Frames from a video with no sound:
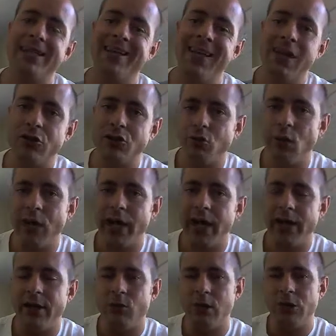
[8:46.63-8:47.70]
that
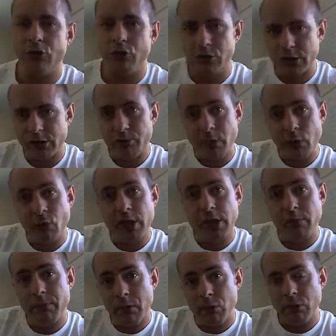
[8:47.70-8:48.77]
way, when you're just
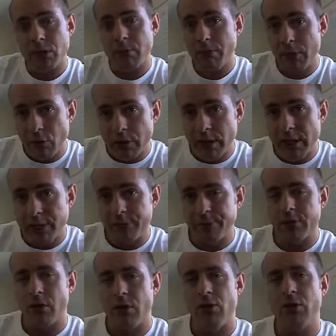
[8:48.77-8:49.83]
building and building and building,
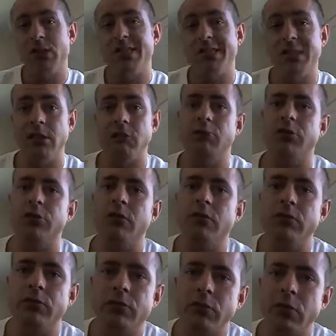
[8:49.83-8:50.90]
you're going to see good
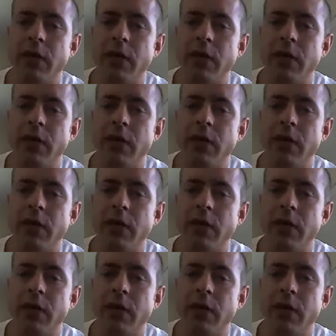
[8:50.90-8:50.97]
results.